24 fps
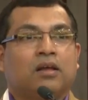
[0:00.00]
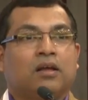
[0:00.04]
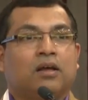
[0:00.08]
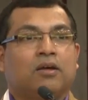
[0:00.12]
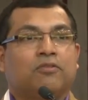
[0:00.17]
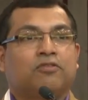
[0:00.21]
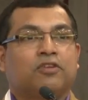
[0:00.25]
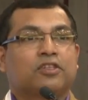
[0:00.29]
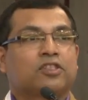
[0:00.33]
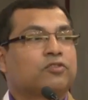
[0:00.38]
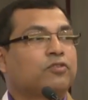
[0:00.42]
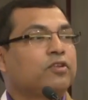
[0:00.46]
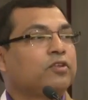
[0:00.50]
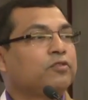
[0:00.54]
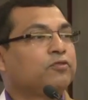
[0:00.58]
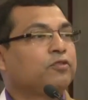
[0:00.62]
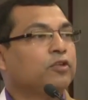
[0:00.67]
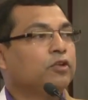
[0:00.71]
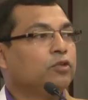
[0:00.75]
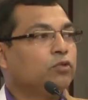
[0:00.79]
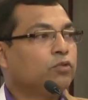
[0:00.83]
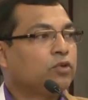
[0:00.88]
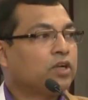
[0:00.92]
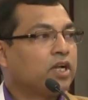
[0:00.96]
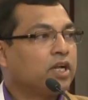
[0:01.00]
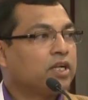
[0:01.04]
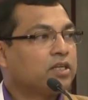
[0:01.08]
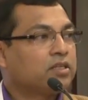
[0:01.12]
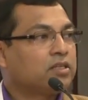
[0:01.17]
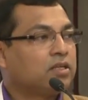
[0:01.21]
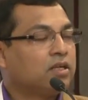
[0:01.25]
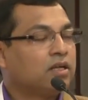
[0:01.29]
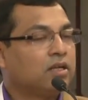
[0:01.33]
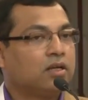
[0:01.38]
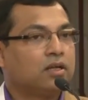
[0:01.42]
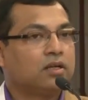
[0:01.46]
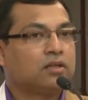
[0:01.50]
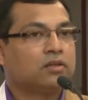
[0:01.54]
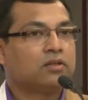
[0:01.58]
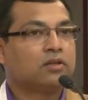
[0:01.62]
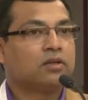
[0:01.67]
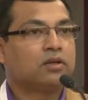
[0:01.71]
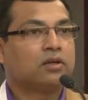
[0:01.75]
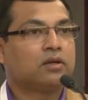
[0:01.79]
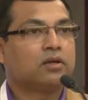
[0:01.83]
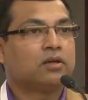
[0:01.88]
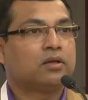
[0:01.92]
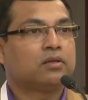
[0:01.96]
Uh, first of all, if you look at
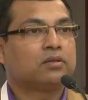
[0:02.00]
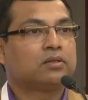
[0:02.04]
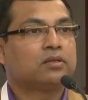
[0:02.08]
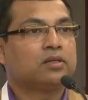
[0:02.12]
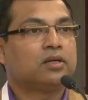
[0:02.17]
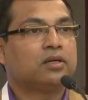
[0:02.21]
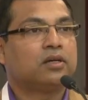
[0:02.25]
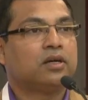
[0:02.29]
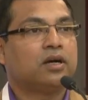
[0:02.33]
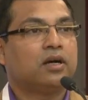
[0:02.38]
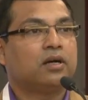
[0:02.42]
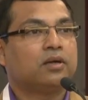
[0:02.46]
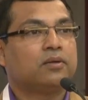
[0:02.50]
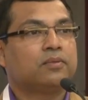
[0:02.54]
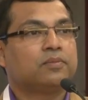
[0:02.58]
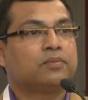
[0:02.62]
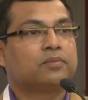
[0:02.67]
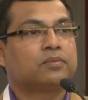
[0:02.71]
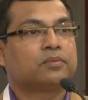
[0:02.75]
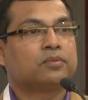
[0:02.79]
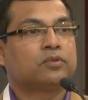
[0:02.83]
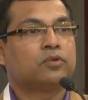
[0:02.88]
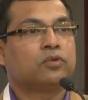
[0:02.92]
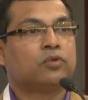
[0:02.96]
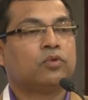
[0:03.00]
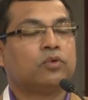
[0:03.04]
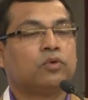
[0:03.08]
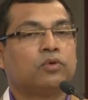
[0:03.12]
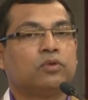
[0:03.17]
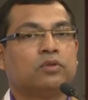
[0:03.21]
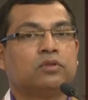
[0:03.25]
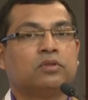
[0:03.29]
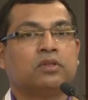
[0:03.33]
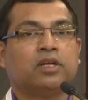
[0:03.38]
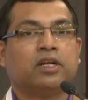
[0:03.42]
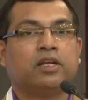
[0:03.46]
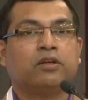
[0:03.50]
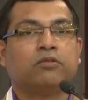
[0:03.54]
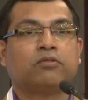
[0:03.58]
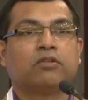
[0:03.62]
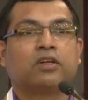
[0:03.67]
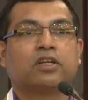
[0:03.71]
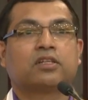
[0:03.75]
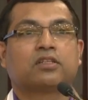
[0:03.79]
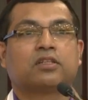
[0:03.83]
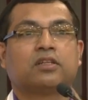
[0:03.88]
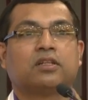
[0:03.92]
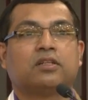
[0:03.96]
the uh, the whole
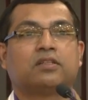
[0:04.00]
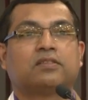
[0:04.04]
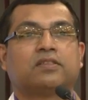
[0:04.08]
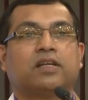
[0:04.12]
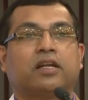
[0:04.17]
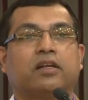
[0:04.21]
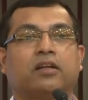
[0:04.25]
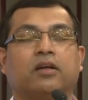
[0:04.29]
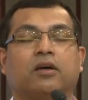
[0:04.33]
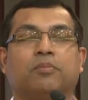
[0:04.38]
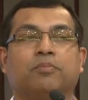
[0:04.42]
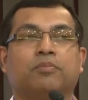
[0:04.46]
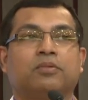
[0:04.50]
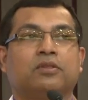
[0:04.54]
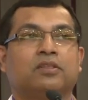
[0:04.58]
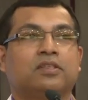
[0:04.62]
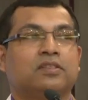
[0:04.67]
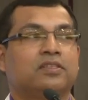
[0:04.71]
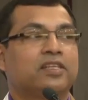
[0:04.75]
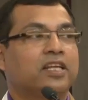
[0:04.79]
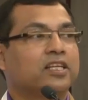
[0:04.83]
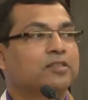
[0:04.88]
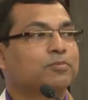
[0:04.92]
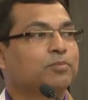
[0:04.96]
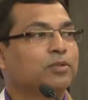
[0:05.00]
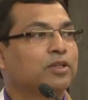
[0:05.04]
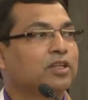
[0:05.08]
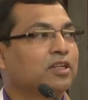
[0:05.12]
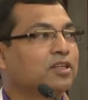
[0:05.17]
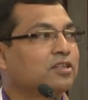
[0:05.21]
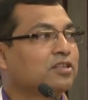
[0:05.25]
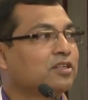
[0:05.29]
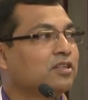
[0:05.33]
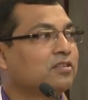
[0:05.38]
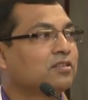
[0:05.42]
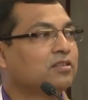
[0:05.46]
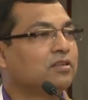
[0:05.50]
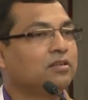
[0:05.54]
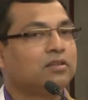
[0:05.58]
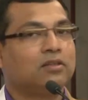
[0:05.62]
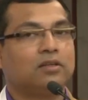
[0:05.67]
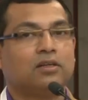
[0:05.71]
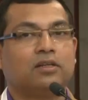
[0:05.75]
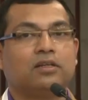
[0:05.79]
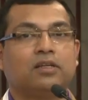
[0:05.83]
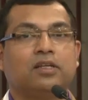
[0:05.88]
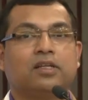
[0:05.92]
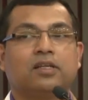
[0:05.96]
educational setup, this experiential
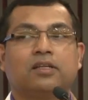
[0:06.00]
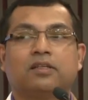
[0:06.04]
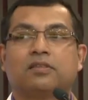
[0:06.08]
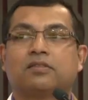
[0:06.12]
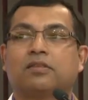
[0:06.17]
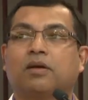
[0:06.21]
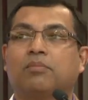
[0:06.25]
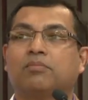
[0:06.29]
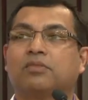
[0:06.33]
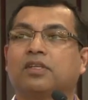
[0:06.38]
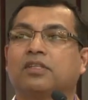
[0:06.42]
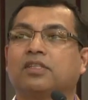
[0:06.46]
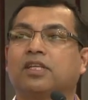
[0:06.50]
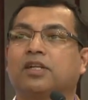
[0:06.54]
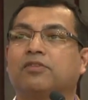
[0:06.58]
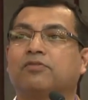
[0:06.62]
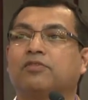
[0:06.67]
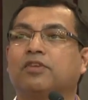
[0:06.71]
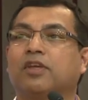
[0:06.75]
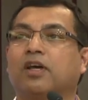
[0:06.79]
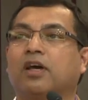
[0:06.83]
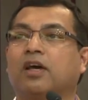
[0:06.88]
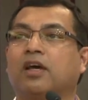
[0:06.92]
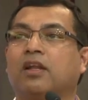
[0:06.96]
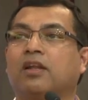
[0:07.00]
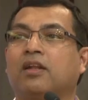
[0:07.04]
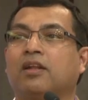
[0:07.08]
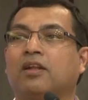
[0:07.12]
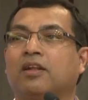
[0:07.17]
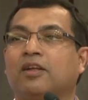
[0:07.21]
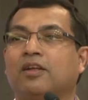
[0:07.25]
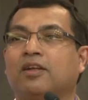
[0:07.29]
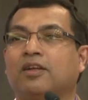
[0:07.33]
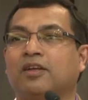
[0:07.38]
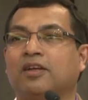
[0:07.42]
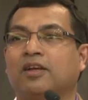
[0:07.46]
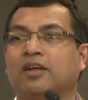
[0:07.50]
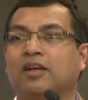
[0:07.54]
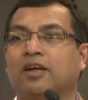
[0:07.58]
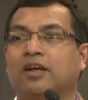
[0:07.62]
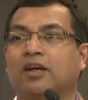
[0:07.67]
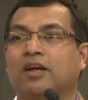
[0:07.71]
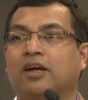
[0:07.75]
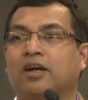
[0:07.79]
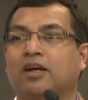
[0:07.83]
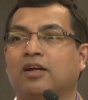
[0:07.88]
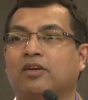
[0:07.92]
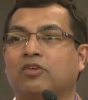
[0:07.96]
learning is something that we are
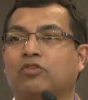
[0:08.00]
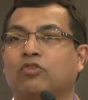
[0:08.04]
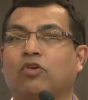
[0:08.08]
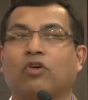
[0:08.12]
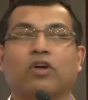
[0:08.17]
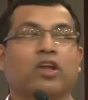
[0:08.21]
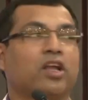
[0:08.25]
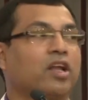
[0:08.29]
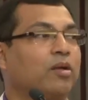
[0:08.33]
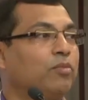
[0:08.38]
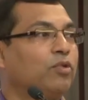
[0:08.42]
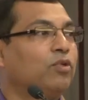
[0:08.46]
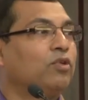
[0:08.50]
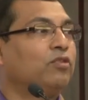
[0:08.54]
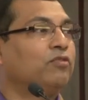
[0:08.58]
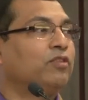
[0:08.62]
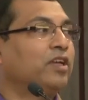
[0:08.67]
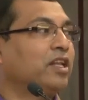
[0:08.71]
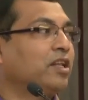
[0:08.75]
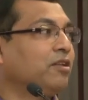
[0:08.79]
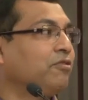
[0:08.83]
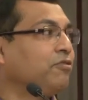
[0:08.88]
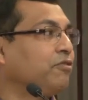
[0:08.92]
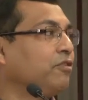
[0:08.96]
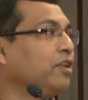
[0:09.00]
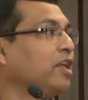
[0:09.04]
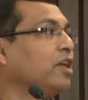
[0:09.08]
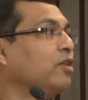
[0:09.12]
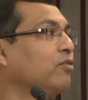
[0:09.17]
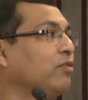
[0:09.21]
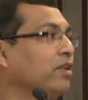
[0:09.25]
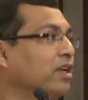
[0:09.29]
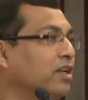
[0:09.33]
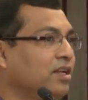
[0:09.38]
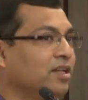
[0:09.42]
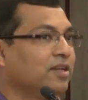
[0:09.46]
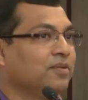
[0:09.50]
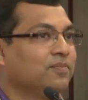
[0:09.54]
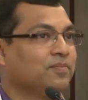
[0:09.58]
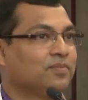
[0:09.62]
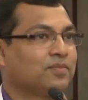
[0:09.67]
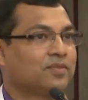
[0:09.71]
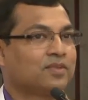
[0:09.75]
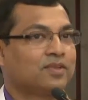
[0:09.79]
uh, talking about very frequently.